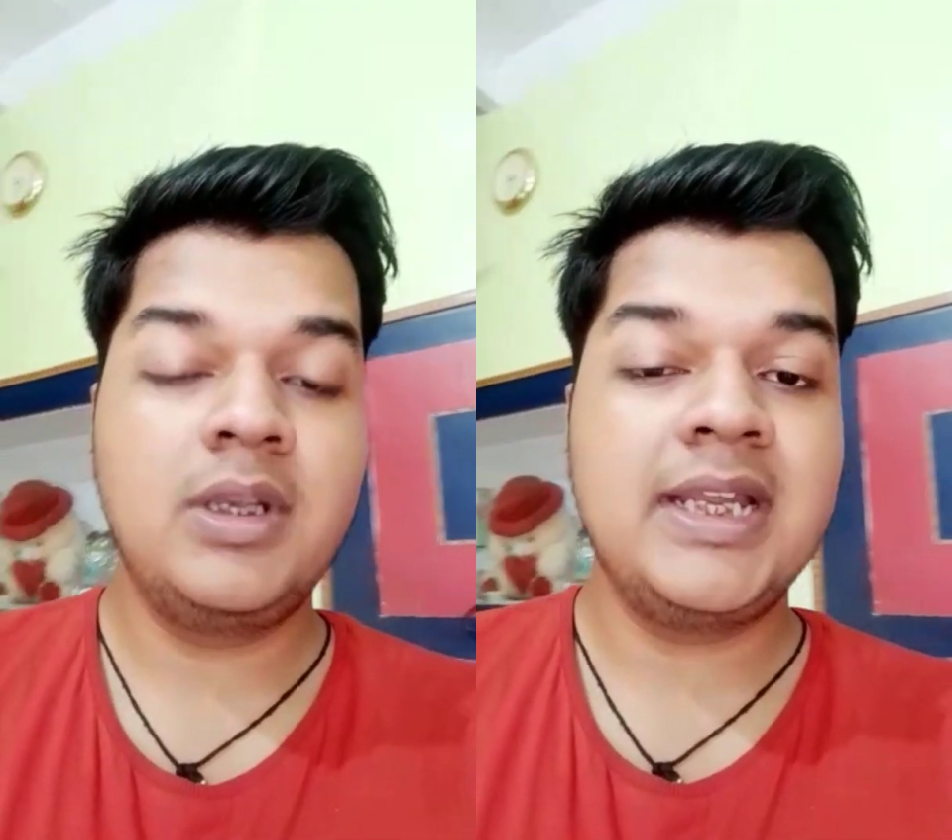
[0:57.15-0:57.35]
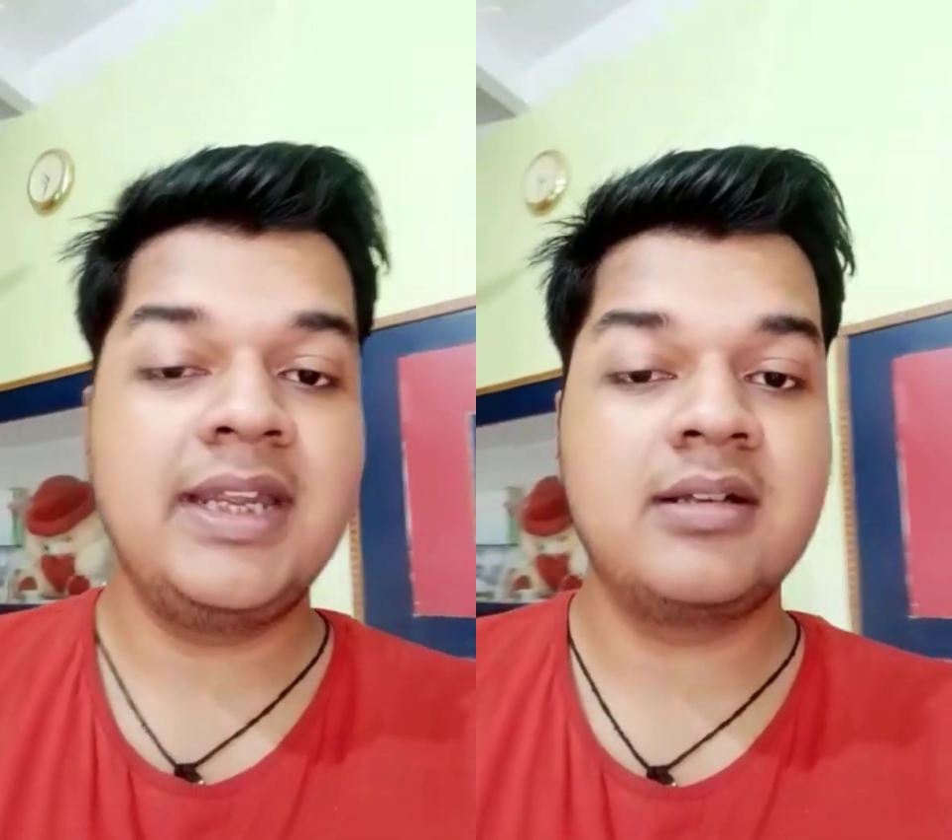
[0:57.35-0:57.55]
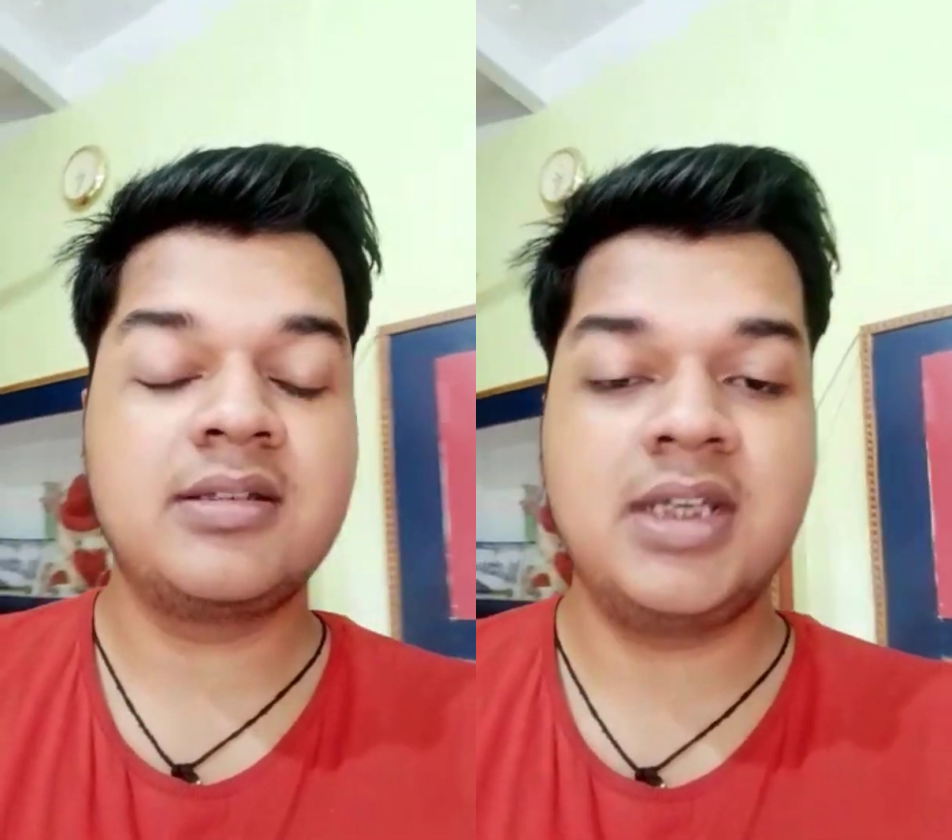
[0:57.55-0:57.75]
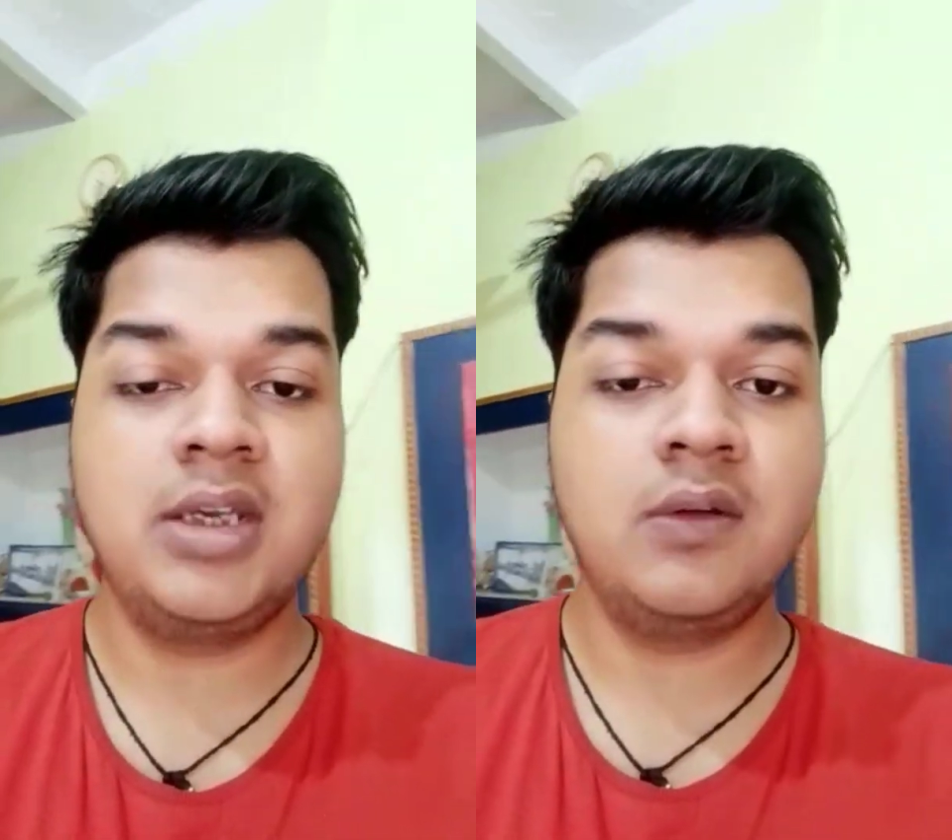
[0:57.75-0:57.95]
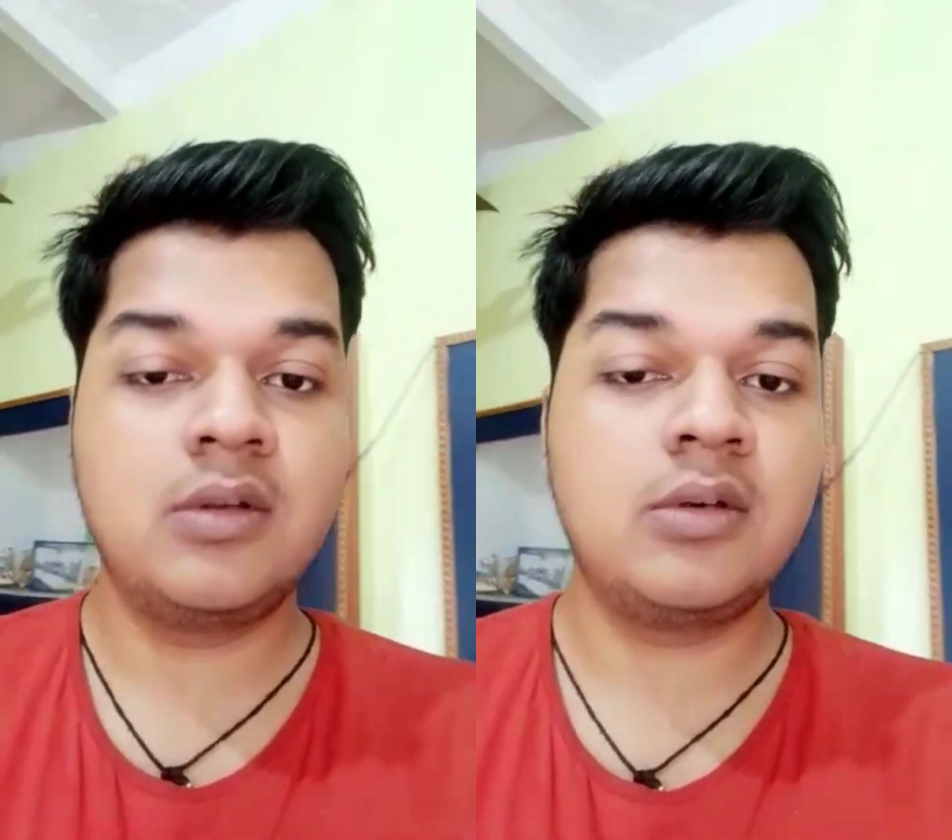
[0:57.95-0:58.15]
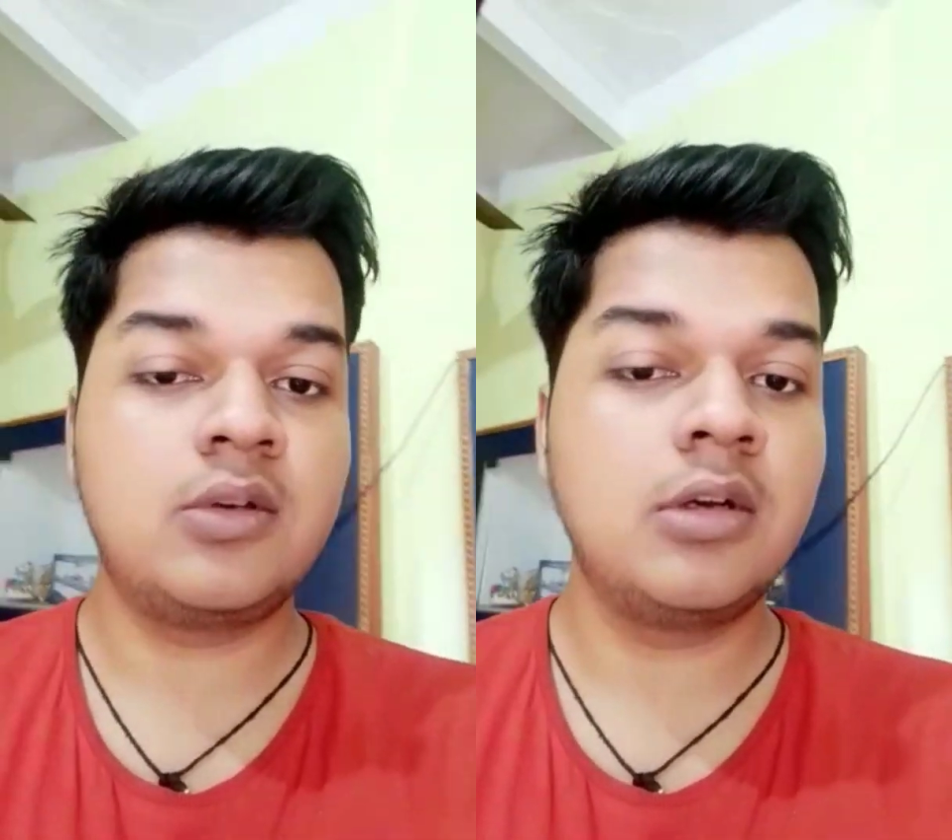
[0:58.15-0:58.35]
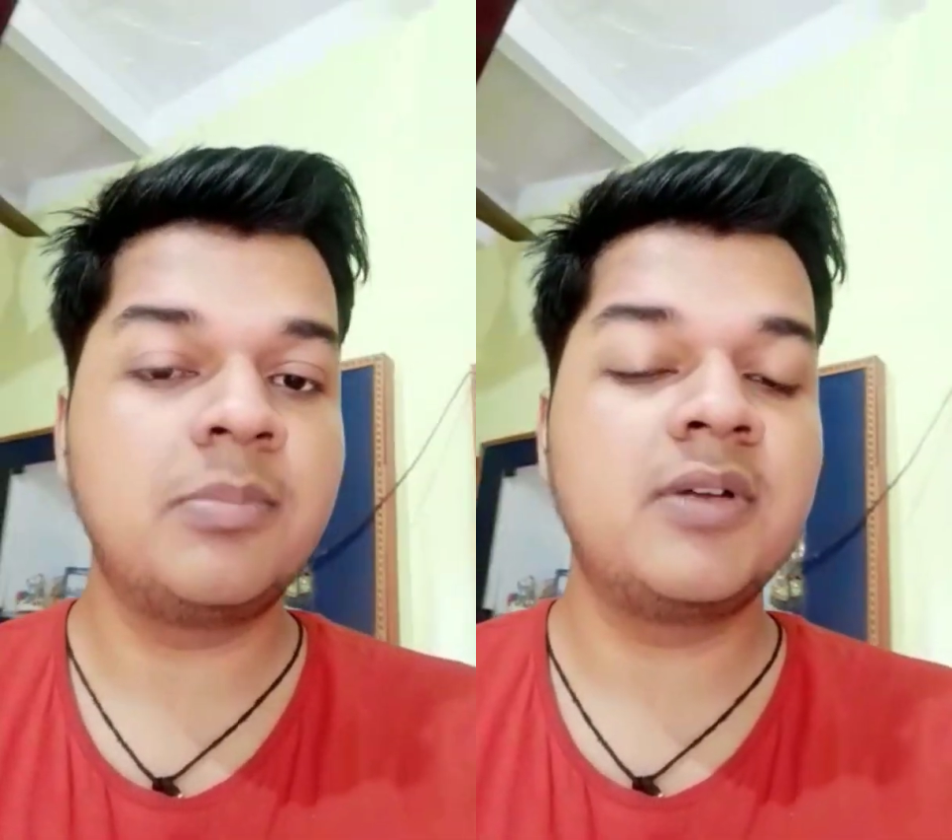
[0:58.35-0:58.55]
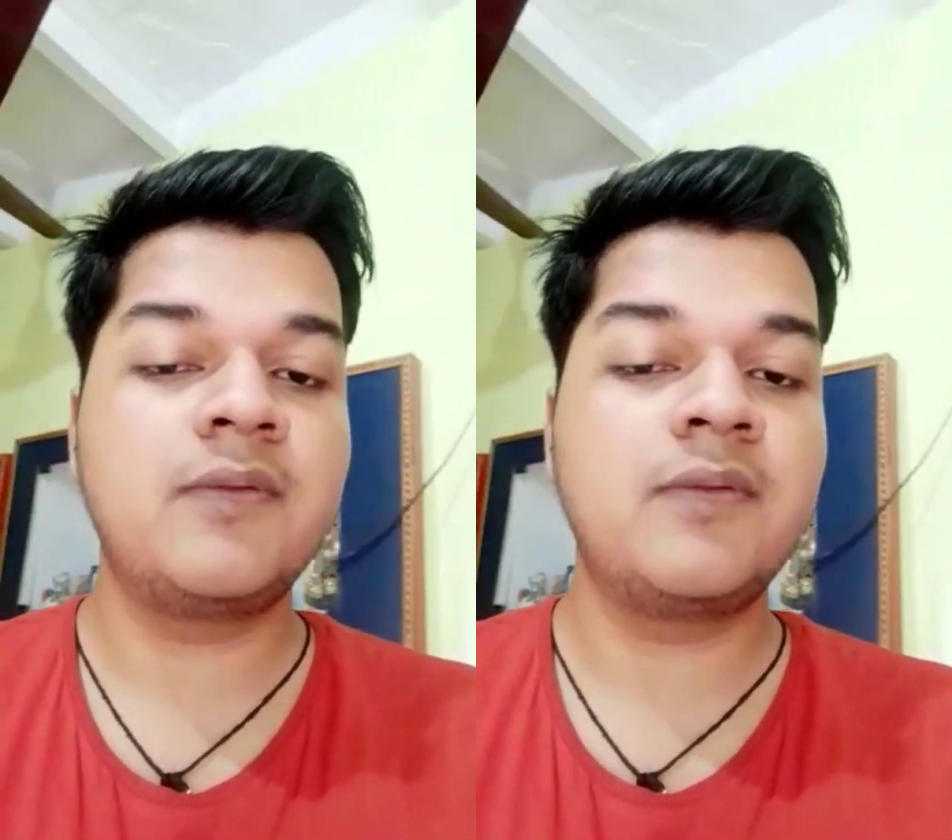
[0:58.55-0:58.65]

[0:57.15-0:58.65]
like cherry on the top